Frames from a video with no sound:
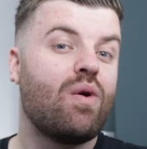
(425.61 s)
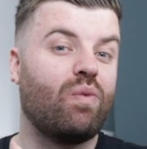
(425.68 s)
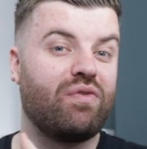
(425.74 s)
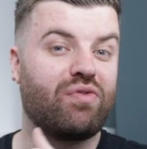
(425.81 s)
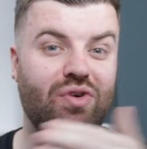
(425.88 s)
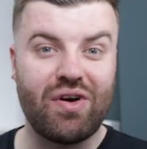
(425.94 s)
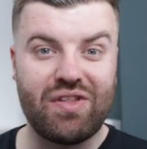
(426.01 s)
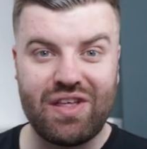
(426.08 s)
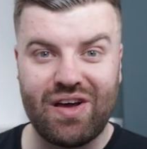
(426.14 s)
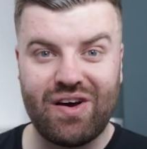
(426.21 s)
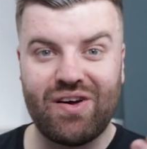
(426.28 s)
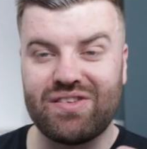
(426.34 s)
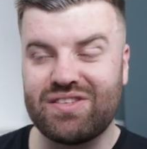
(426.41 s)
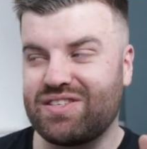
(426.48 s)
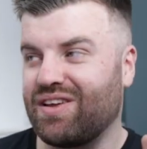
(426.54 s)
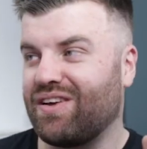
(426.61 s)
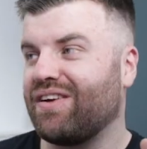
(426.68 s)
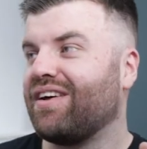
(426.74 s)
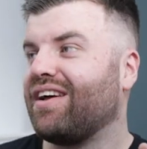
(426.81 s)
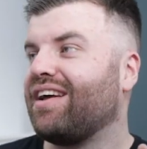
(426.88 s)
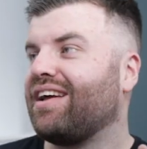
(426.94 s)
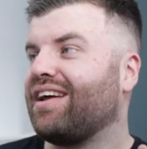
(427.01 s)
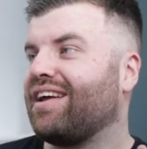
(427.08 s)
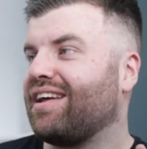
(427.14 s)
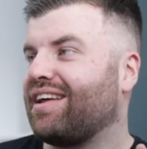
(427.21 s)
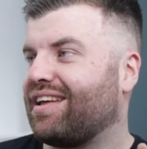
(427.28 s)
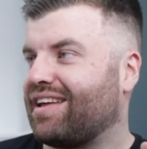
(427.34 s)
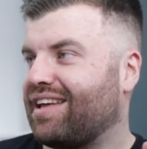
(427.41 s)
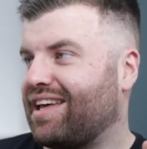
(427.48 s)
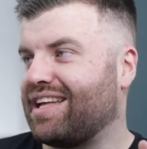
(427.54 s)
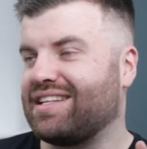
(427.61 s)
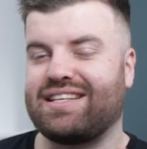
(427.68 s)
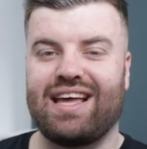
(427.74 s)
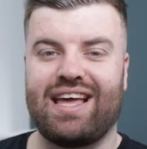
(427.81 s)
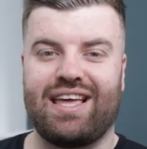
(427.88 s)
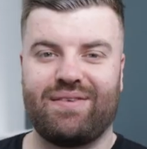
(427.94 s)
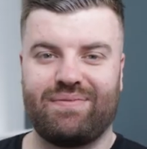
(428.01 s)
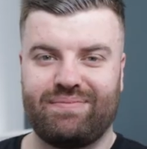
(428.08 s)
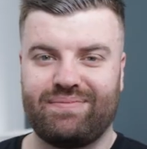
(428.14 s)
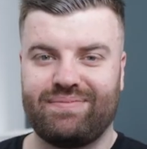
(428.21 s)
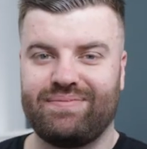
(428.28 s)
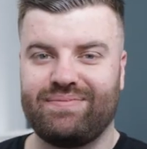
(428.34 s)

We've got the answer. It's E.